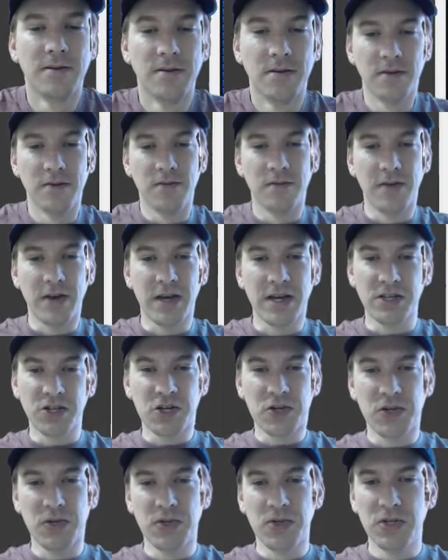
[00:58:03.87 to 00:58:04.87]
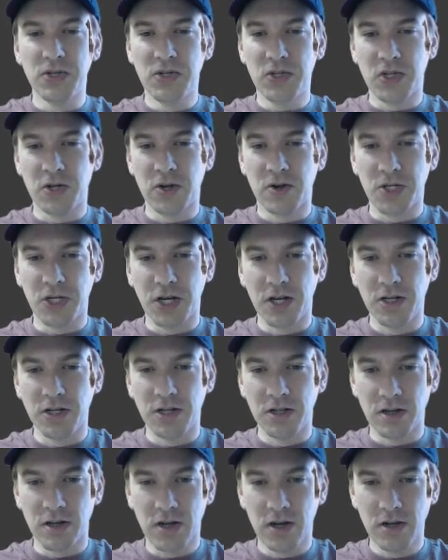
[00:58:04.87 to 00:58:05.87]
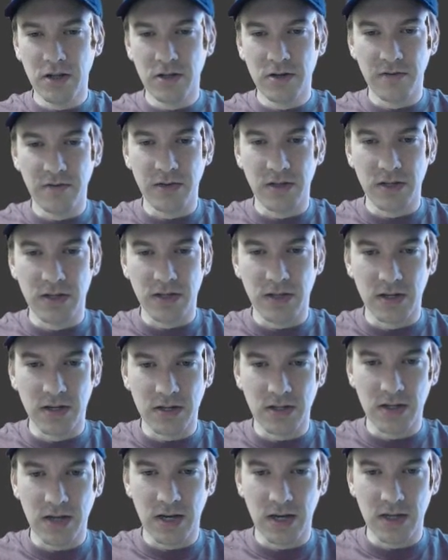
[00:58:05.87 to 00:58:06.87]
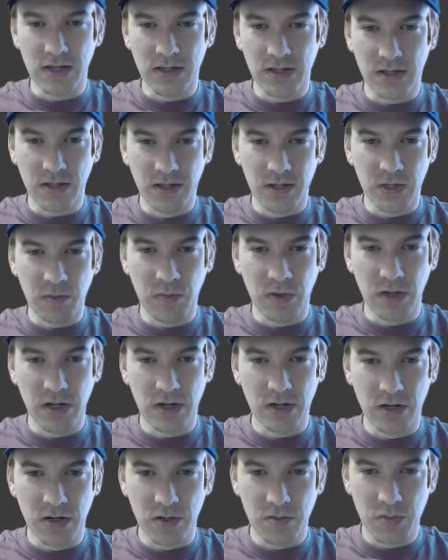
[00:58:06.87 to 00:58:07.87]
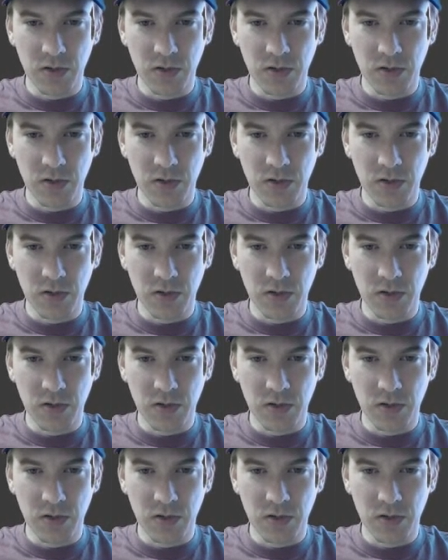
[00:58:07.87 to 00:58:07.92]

that should start changing the color of these things as they speed up.